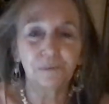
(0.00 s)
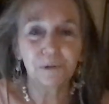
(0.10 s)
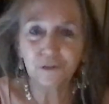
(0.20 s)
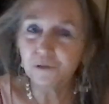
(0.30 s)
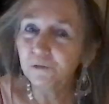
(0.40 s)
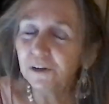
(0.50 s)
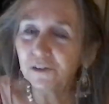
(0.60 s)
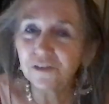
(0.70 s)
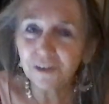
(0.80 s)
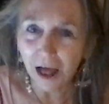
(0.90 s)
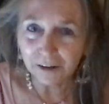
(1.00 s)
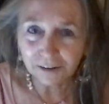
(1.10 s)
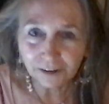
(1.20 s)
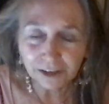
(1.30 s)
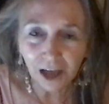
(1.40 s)
put your feet
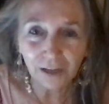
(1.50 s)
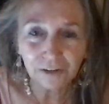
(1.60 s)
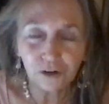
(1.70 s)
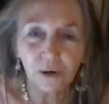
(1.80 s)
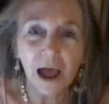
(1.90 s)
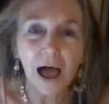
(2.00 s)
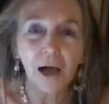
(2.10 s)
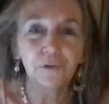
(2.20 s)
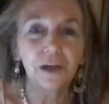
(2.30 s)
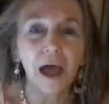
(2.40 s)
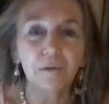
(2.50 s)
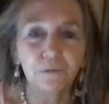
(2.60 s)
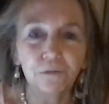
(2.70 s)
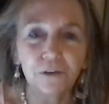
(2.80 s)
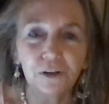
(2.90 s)
solidly on the ground and
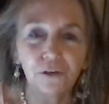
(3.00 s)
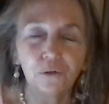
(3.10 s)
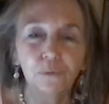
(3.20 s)
feel the